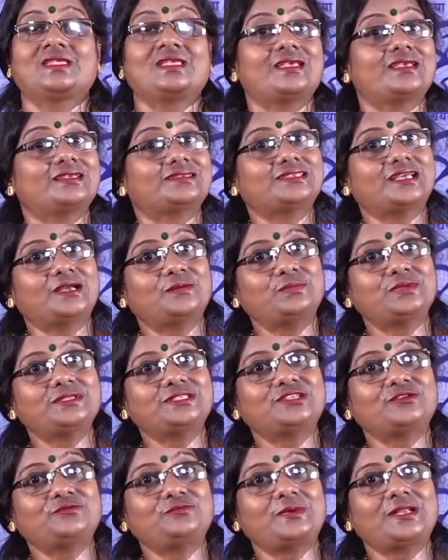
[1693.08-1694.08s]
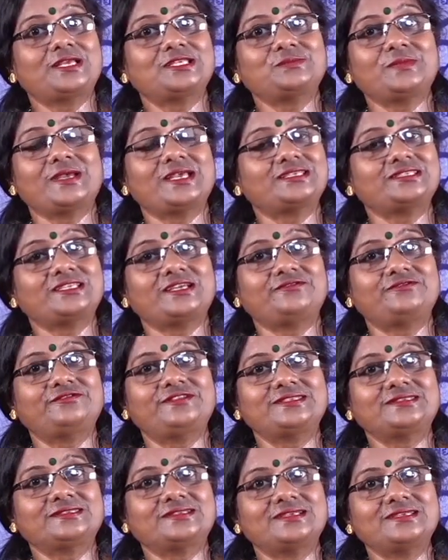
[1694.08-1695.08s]
Examples of plasma, as I have
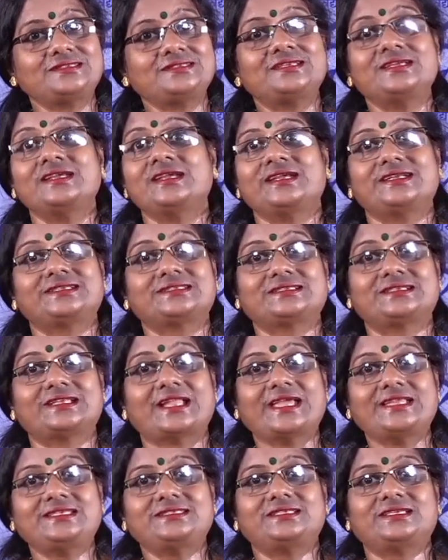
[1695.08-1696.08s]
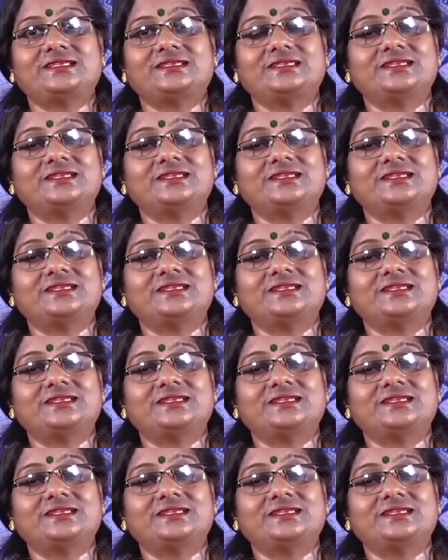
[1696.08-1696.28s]
discussed, it's lighting.